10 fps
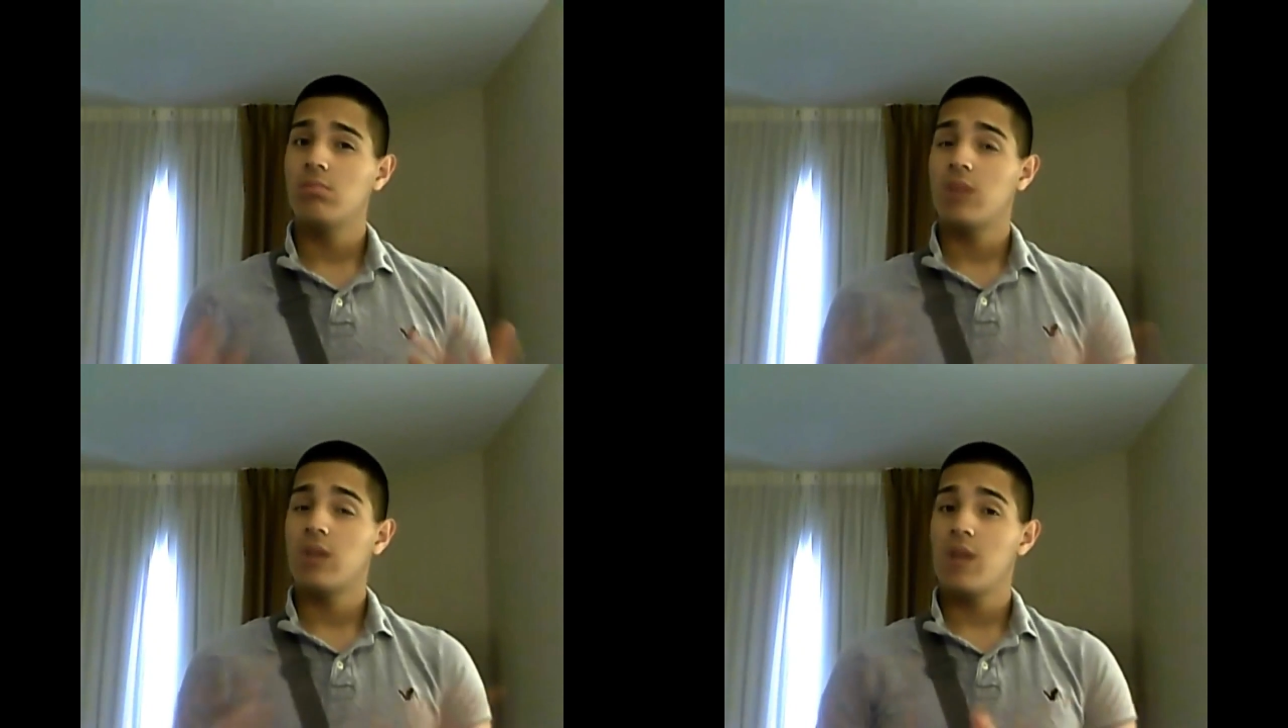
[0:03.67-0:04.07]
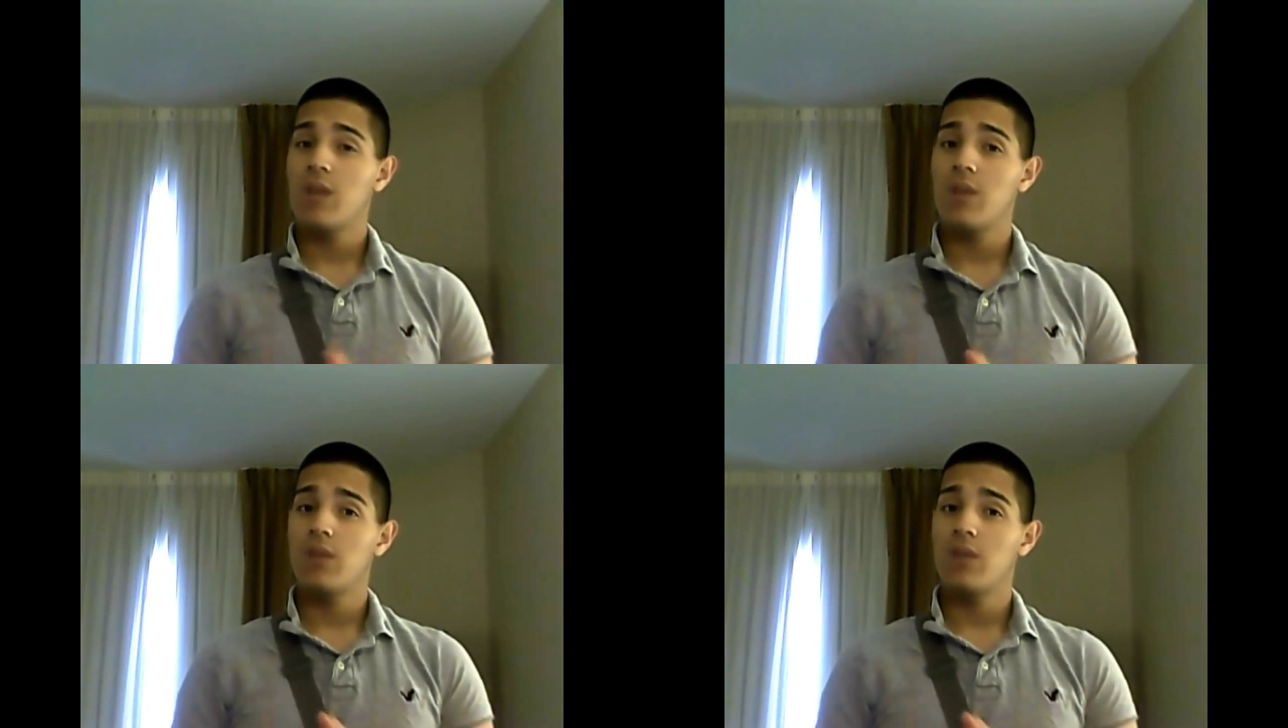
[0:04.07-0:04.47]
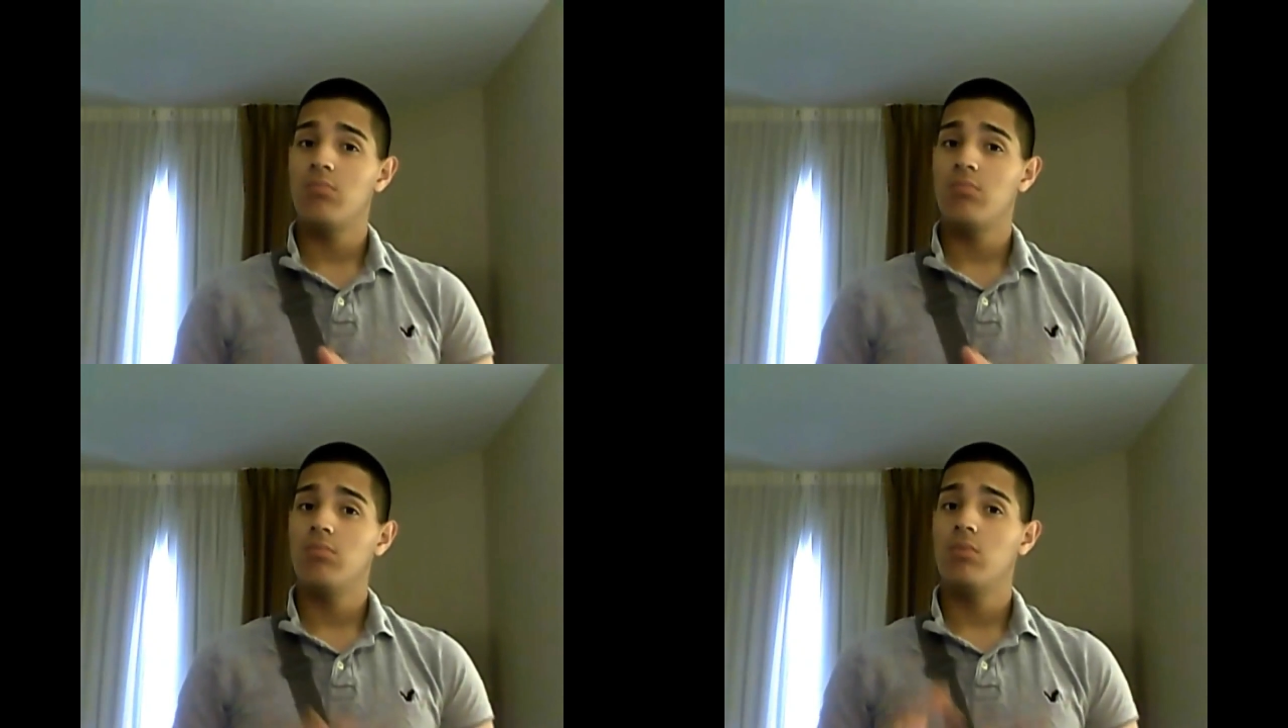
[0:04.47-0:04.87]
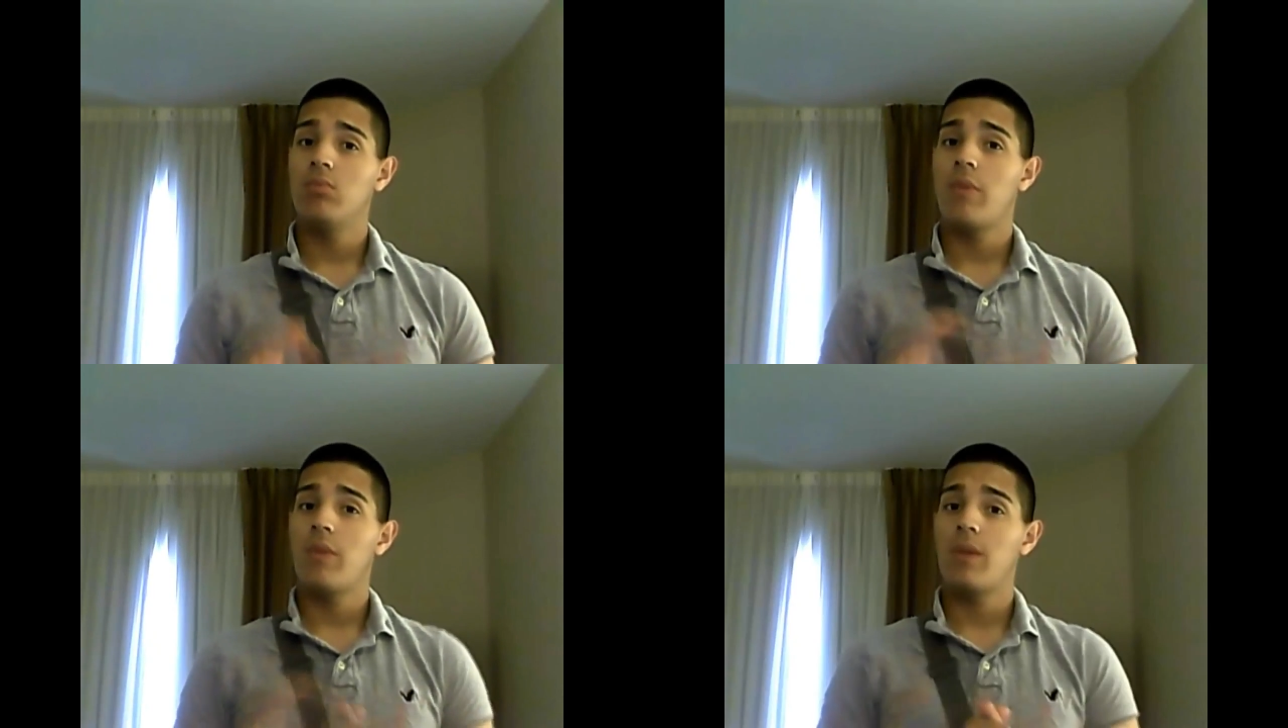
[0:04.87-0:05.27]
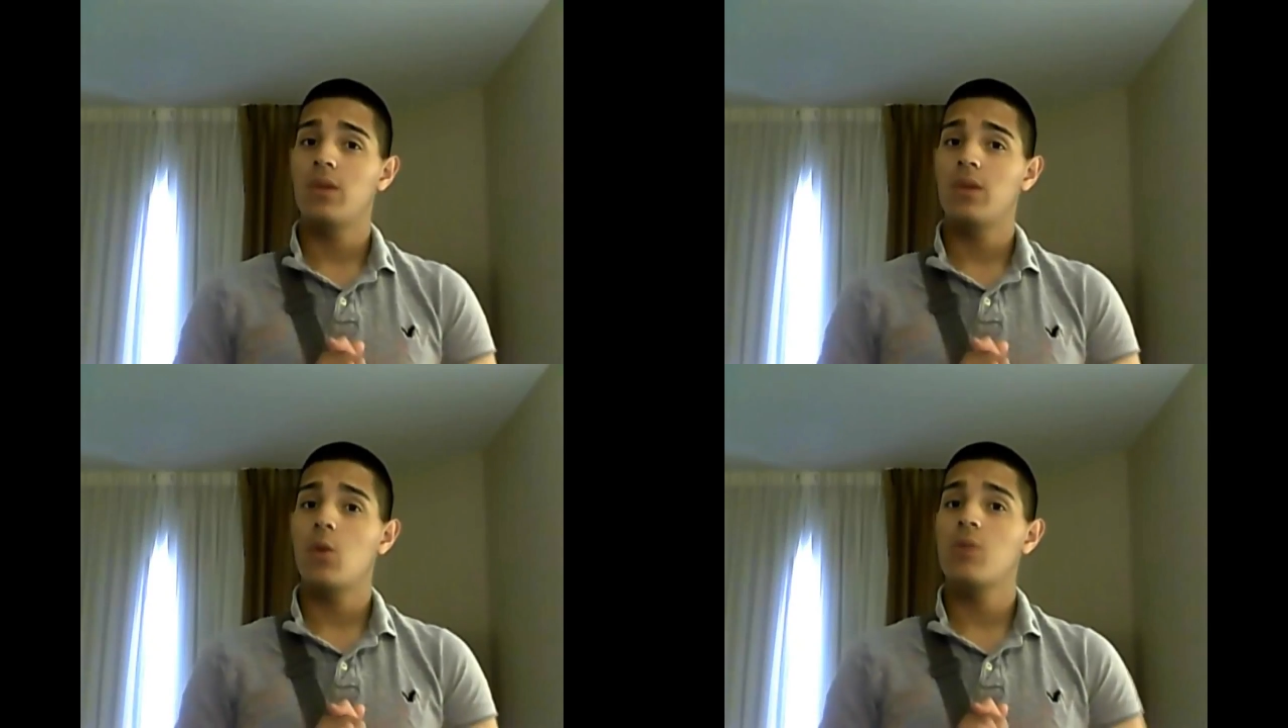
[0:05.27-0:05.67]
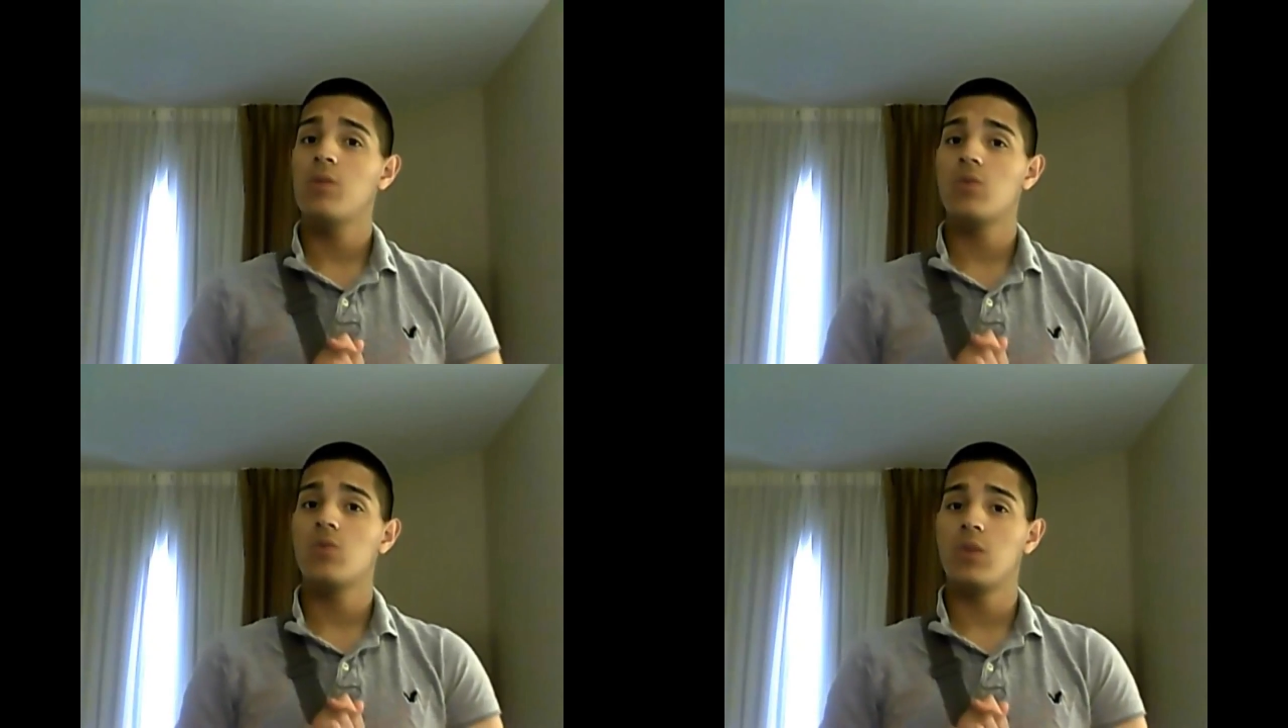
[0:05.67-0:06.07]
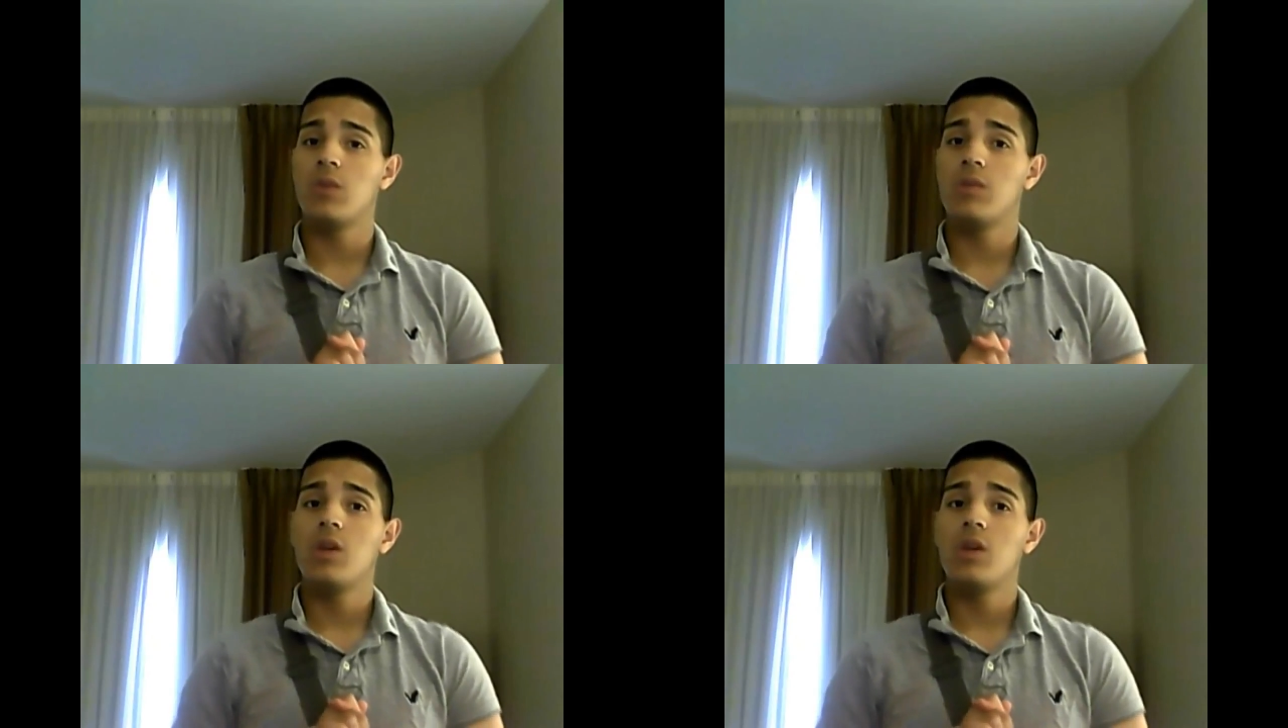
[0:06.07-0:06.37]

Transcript: kind man with many hopes and dreams